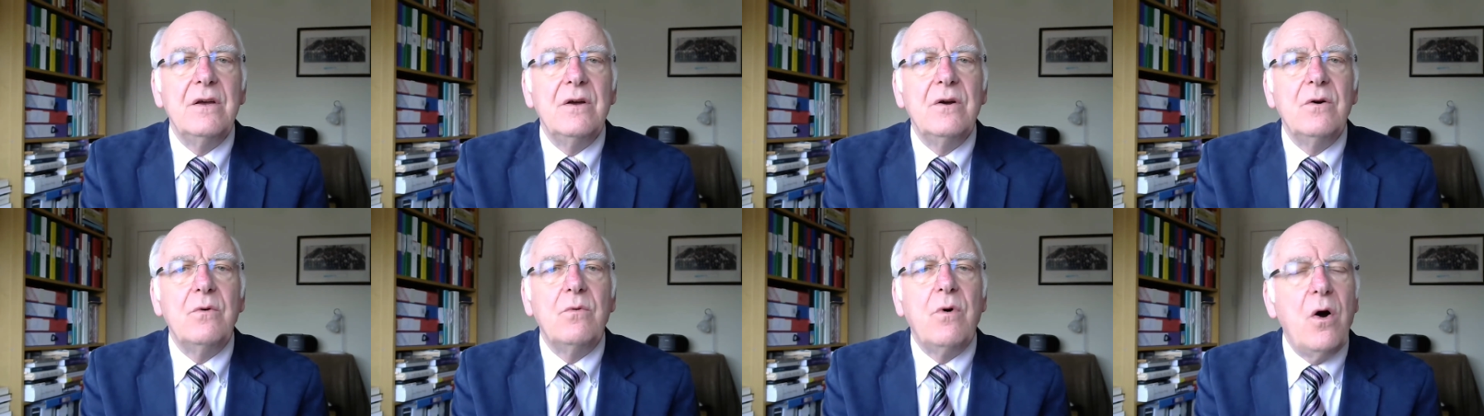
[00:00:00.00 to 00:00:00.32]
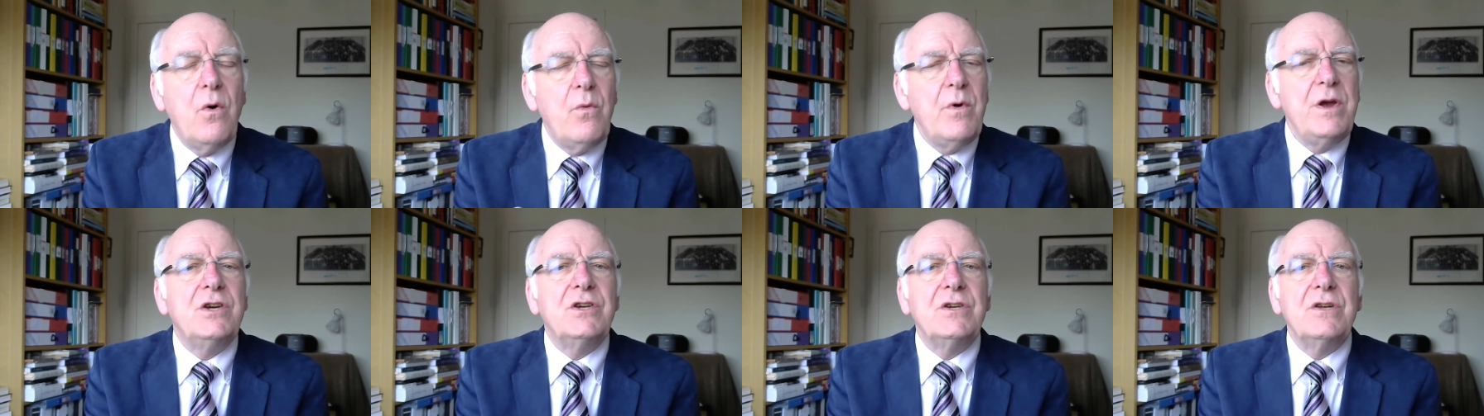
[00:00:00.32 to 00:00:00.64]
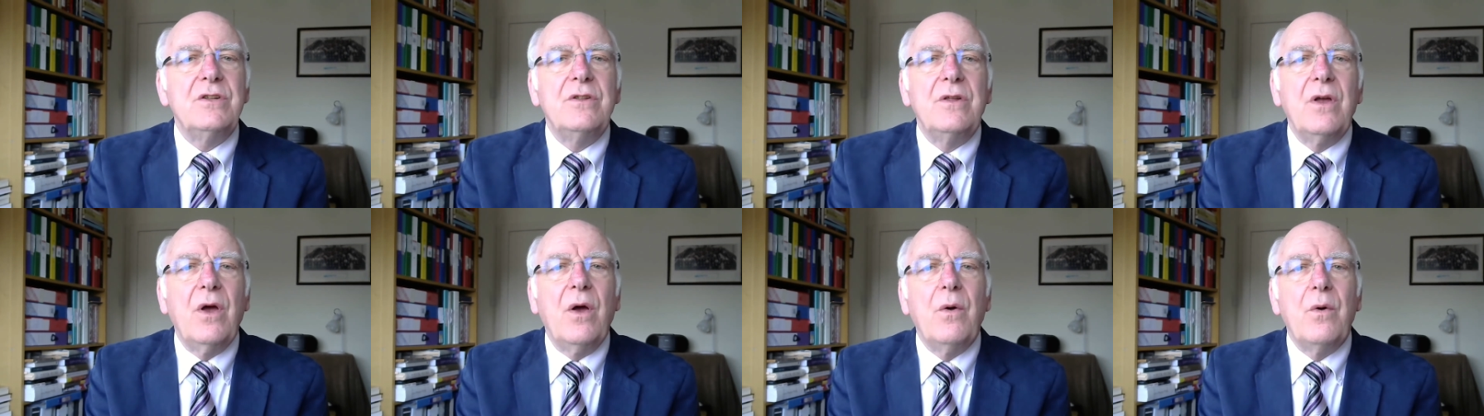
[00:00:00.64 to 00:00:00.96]
What we should
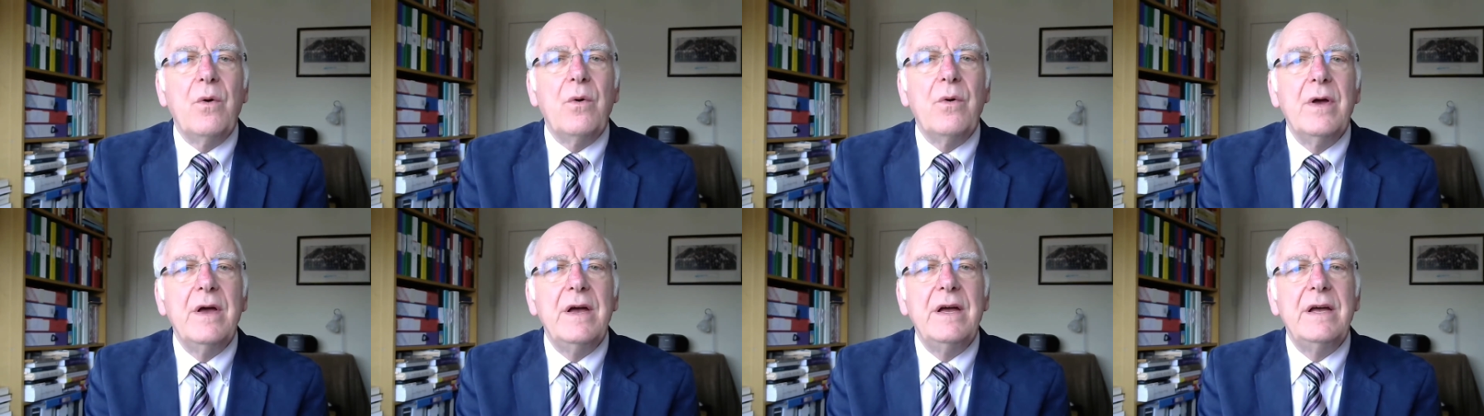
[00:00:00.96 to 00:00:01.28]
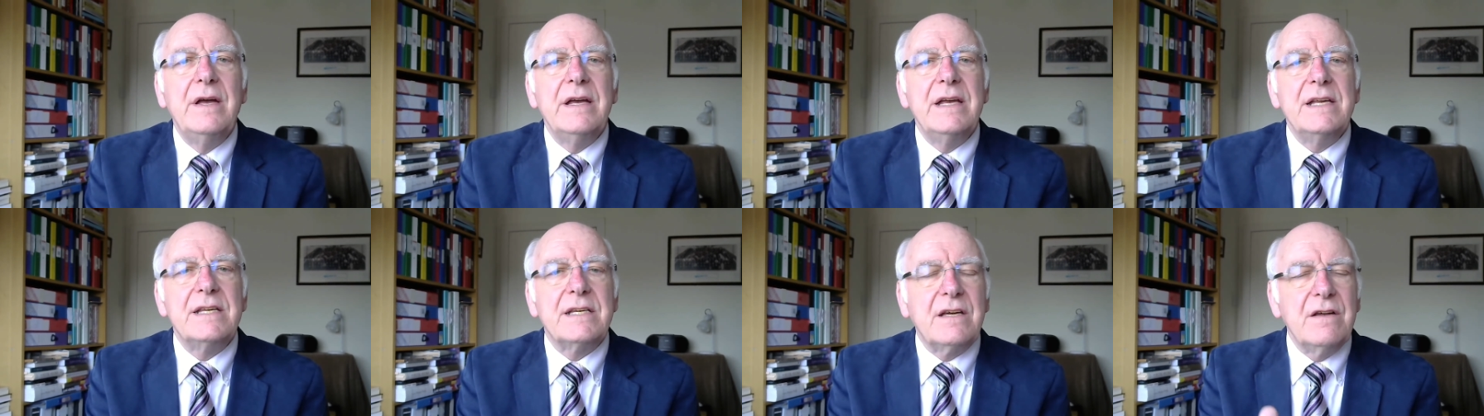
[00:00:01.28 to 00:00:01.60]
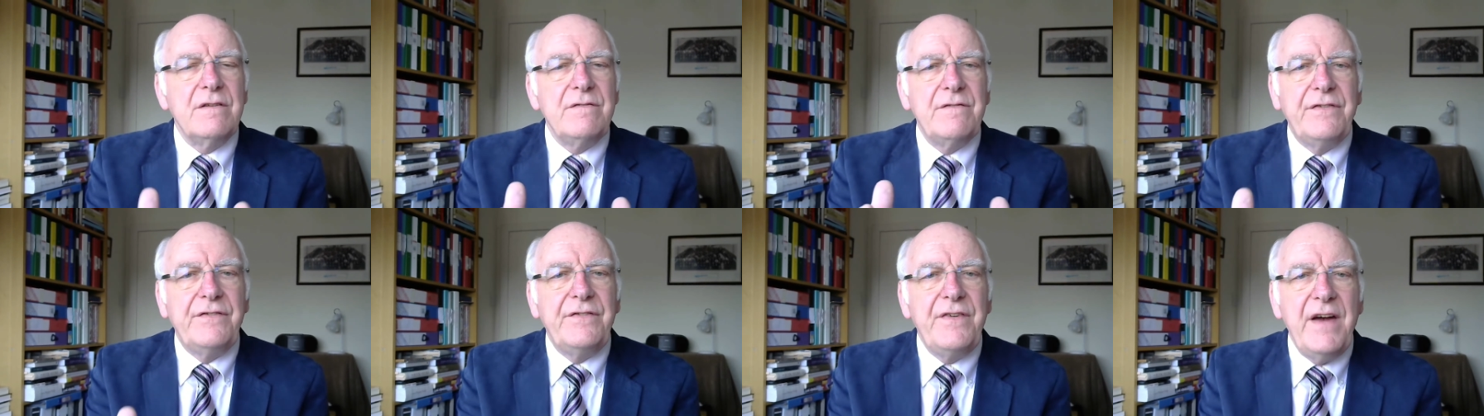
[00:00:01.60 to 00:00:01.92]
do is
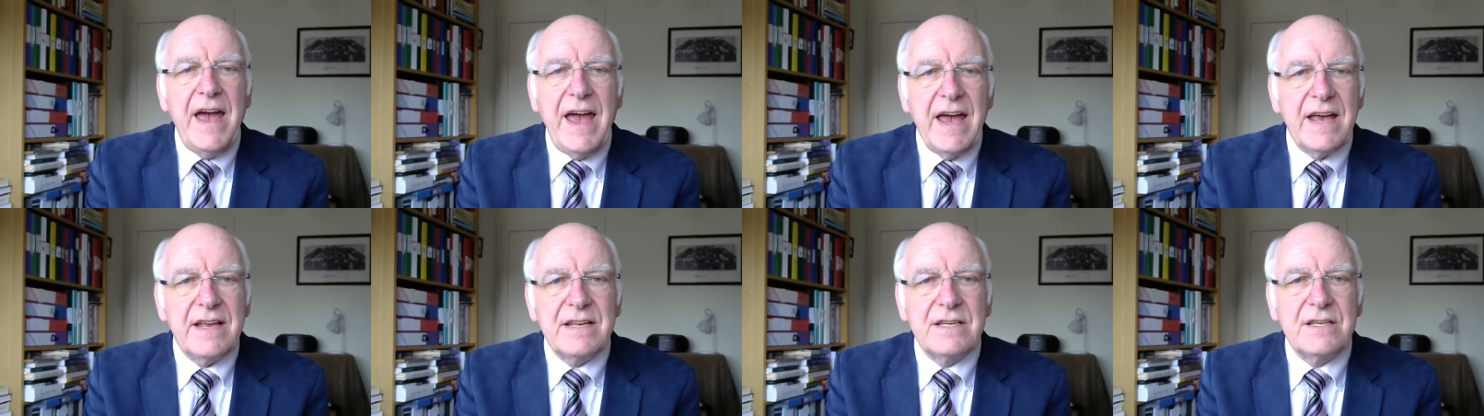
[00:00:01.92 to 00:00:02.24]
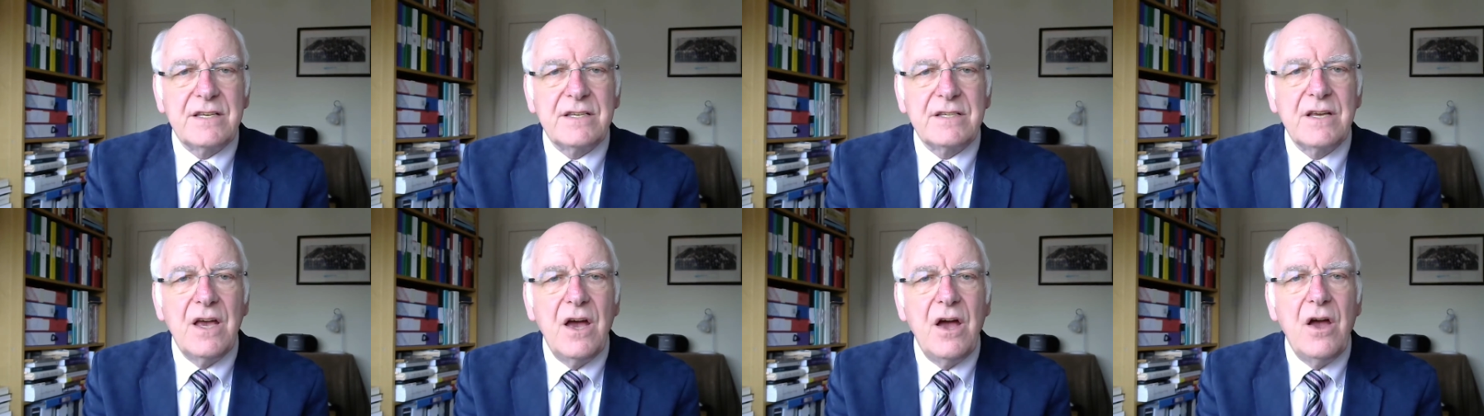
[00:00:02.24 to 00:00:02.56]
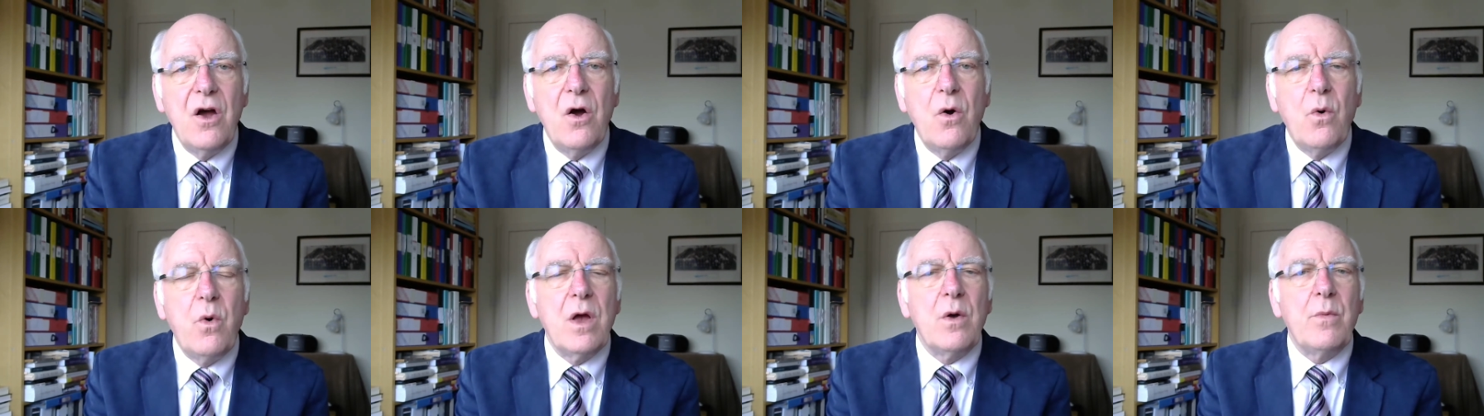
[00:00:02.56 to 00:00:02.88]
confess
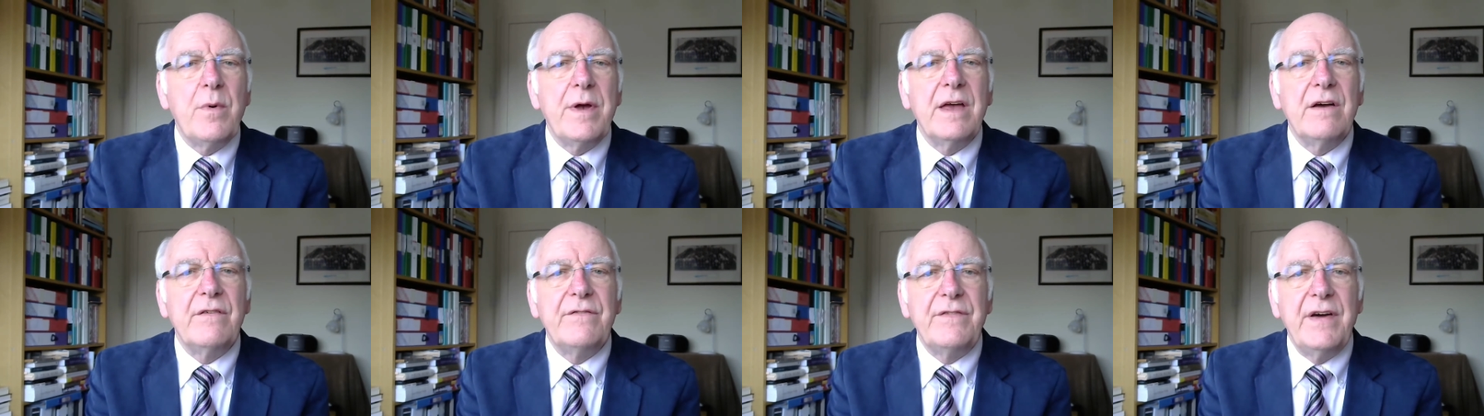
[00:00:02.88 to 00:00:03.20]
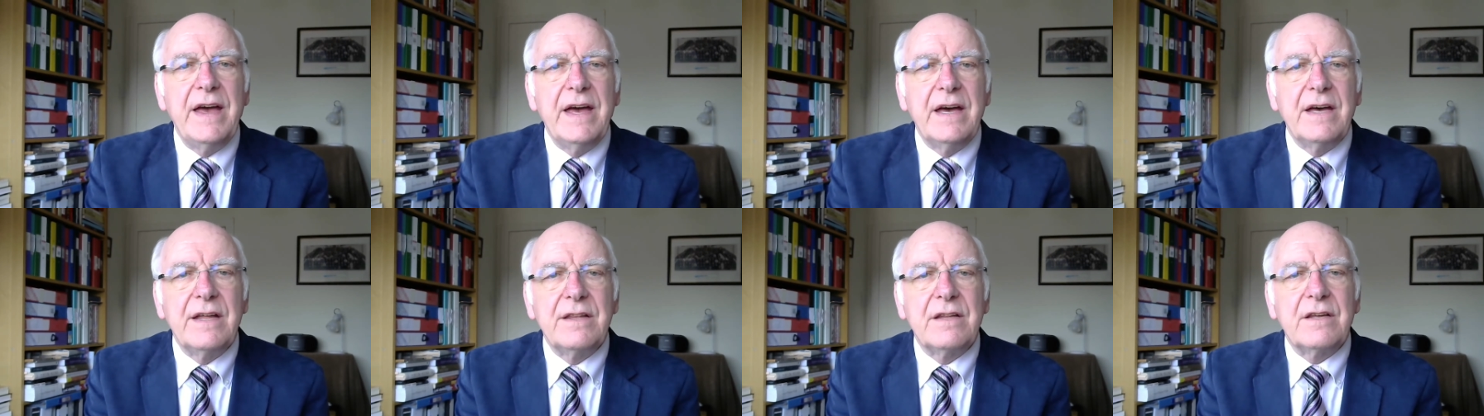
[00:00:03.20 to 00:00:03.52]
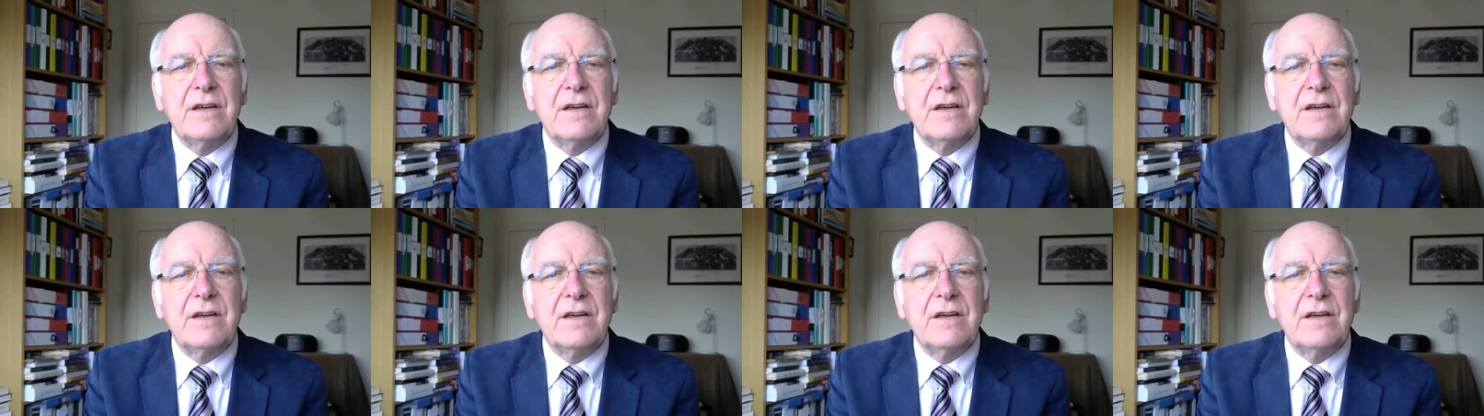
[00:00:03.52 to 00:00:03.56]
where we have erred,